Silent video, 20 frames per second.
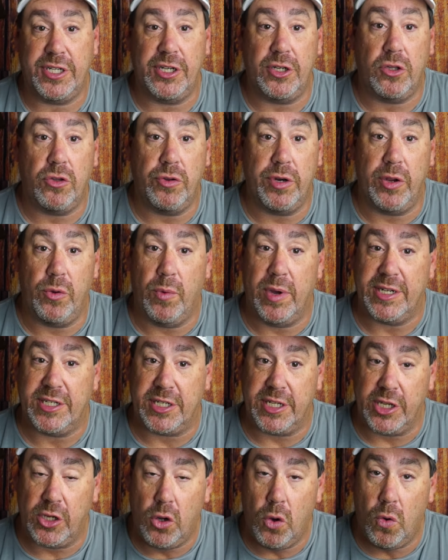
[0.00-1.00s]
including
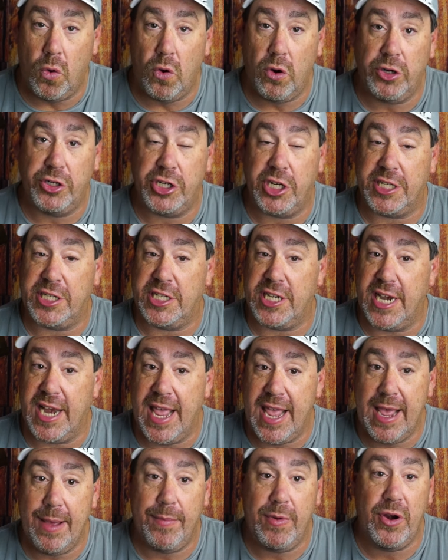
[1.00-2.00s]
Wesley Gore, Justin
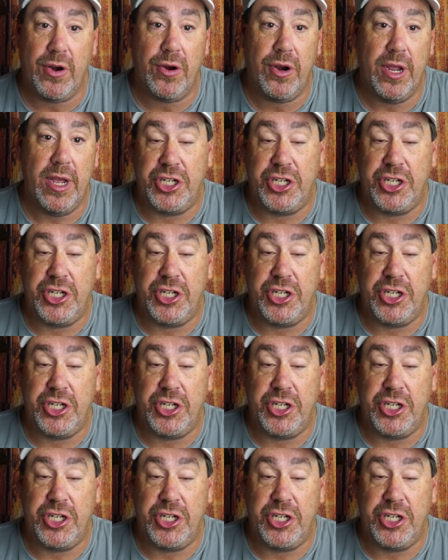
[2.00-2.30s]
Hamner,